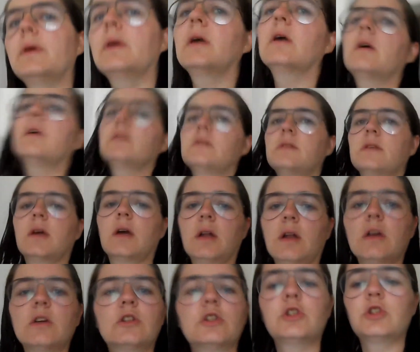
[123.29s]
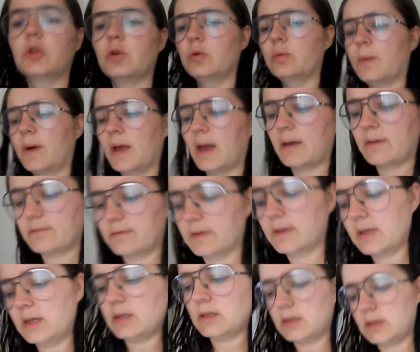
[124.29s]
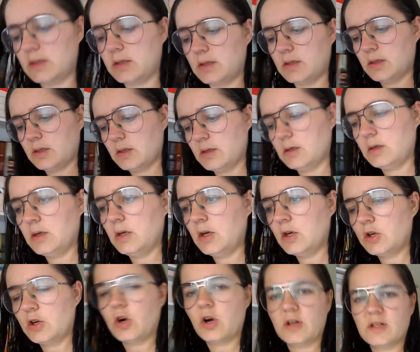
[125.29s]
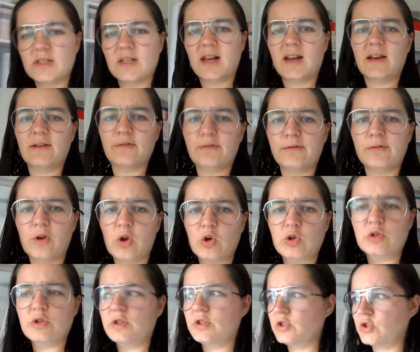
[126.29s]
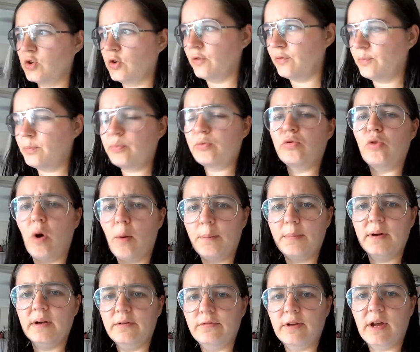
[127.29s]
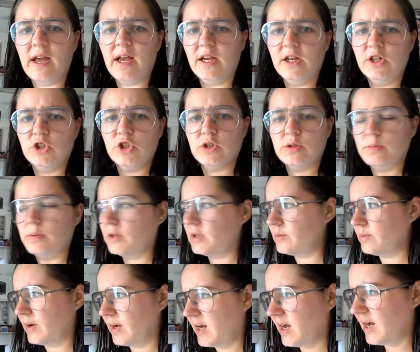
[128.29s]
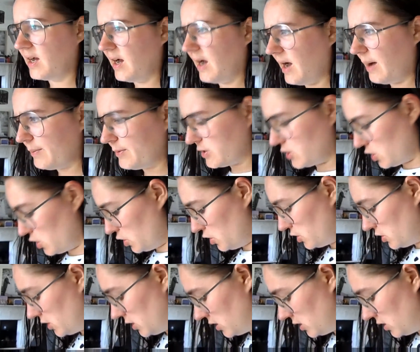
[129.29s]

because I like to show you my outfits. God, I can tell I haven't vlogged sort of properly for ages because my arm is